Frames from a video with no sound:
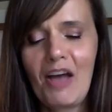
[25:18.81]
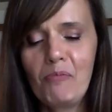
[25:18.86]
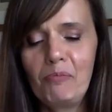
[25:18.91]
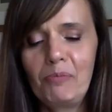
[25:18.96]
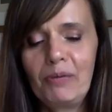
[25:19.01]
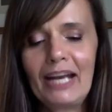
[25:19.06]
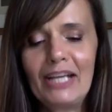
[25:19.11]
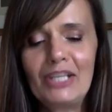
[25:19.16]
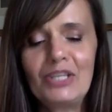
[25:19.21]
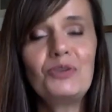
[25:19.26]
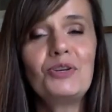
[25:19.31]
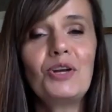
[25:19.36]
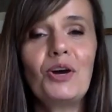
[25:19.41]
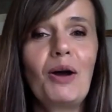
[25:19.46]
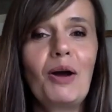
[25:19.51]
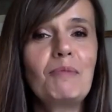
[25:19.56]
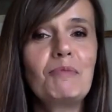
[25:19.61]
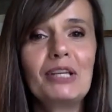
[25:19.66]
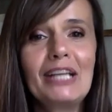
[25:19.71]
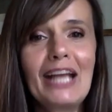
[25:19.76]
But I do know
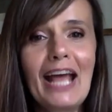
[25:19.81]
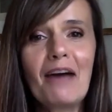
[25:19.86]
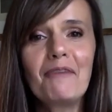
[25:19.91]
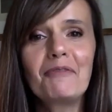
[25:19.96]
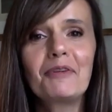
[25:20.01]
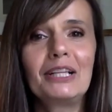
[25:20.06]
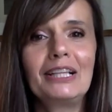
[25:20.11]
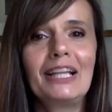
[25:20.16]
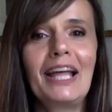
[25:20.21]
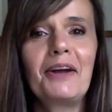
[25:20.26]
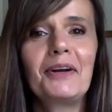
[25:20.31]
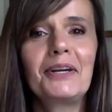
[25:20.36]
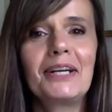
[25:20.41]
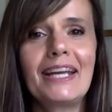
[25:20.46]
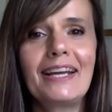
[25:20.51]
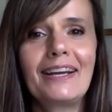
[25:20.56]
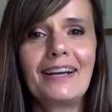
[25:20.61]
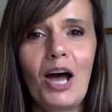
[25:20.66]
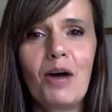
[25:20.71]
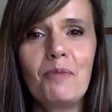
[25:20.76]
I'm going to have
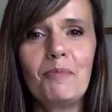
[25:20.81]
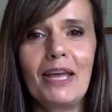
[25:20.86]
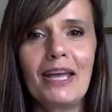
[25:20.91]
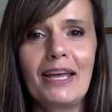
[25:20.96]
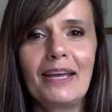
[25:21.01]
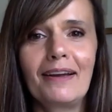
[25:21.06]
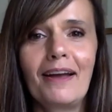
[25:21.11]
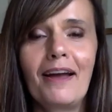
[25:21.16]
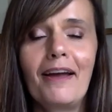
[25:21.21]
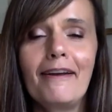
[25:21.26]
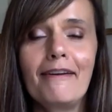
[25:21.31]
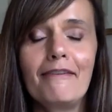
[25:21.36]
clarity coming